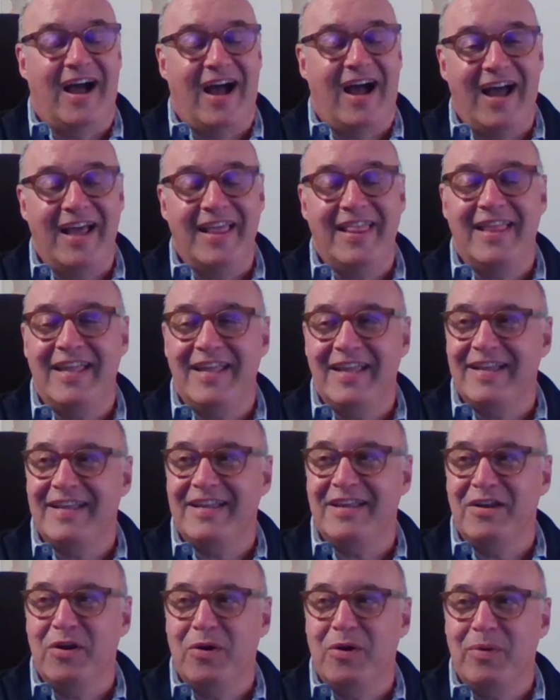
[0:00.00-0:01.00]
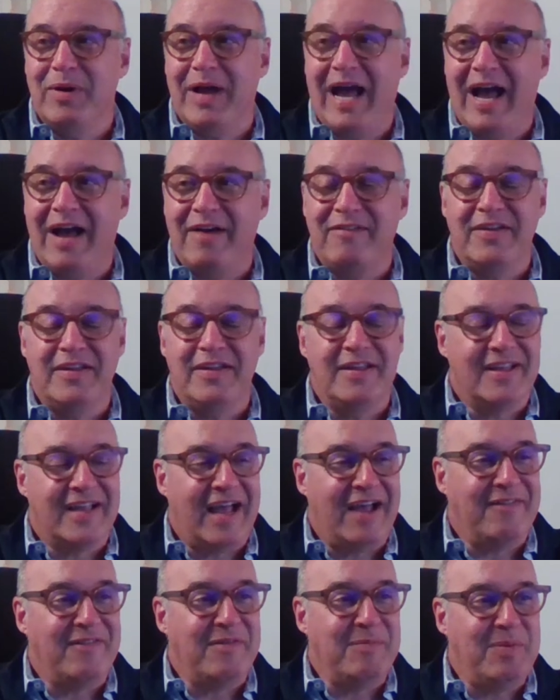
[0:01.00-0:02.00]
I think,
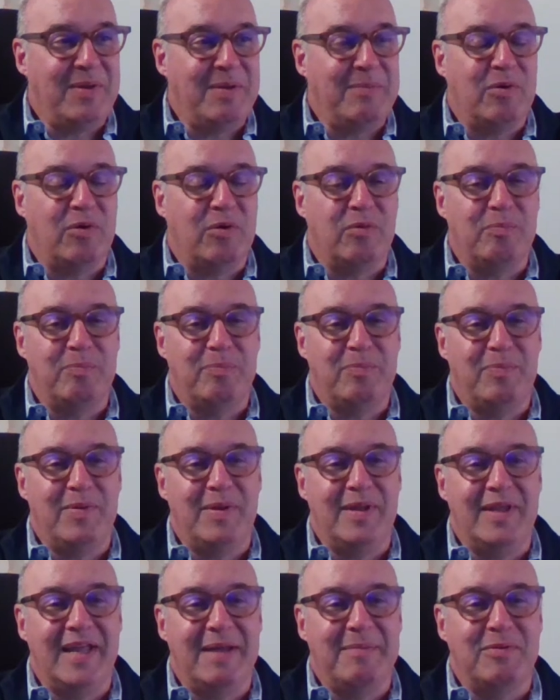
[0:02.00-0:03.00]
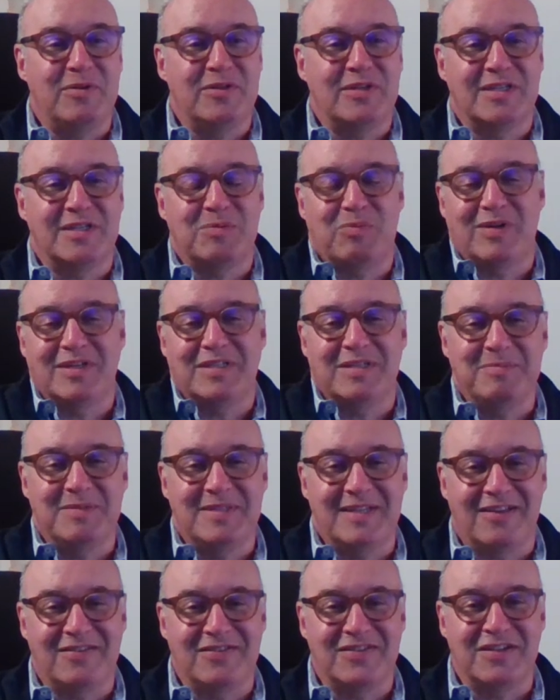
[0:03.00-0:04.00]
having people being able to express
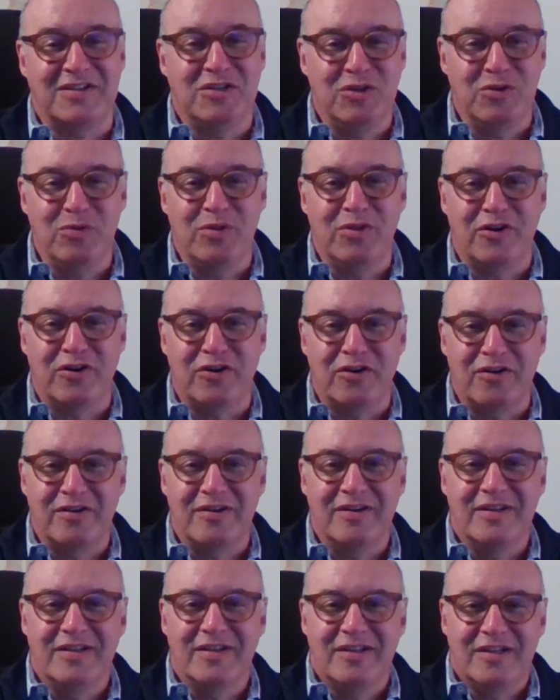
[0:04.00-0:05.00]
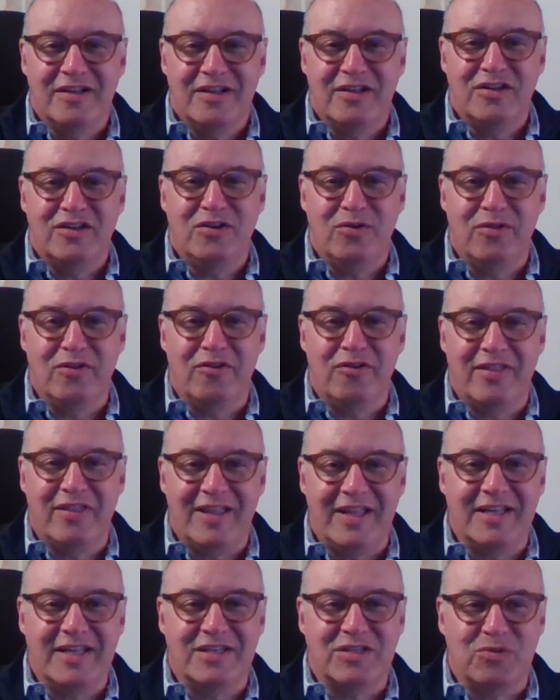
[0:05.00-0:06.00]
themselves and do their
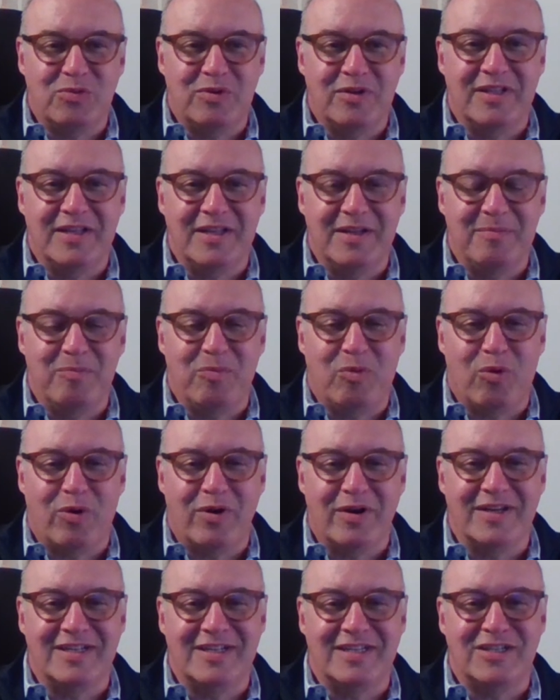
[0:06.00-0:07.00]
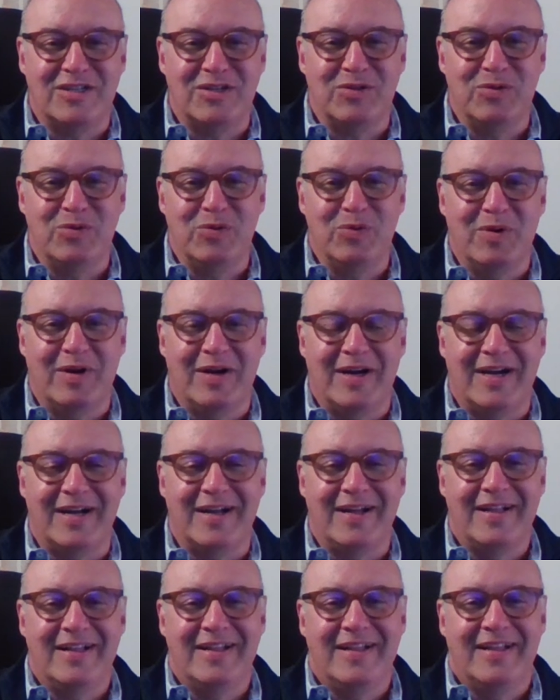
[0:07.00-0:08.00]
thing is really important to
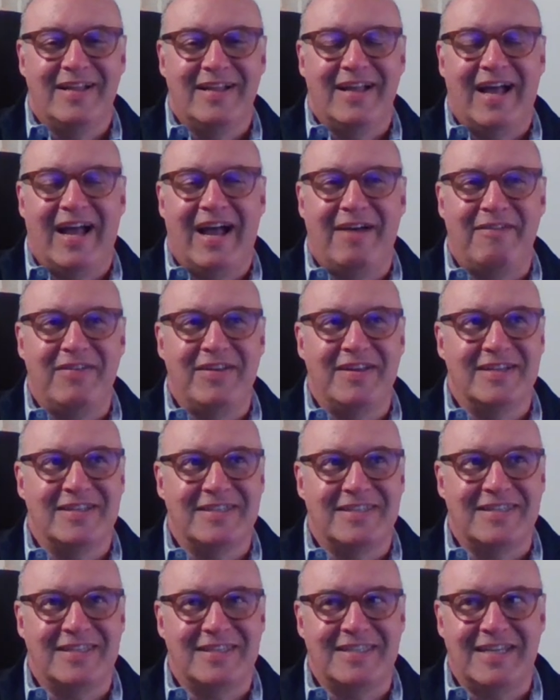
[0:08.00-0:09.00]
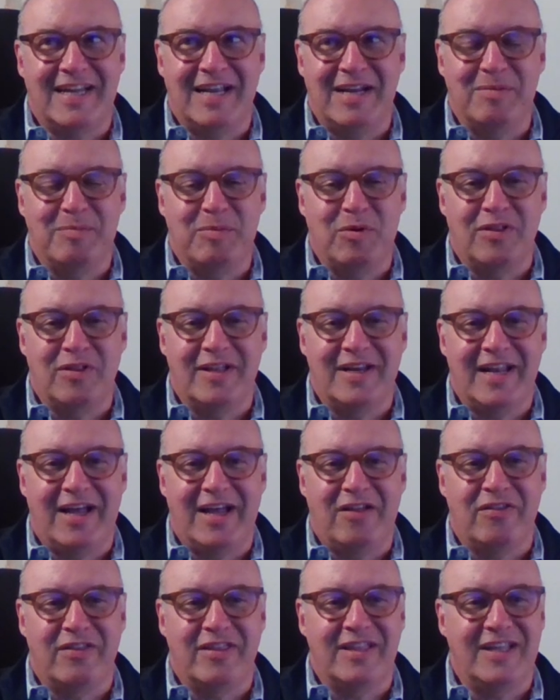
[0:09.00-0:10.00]
having a sustainable and
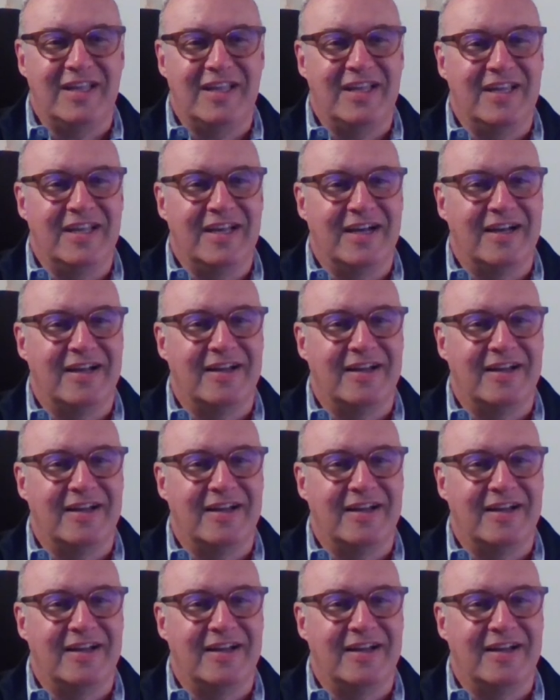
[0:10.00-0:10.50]
healthy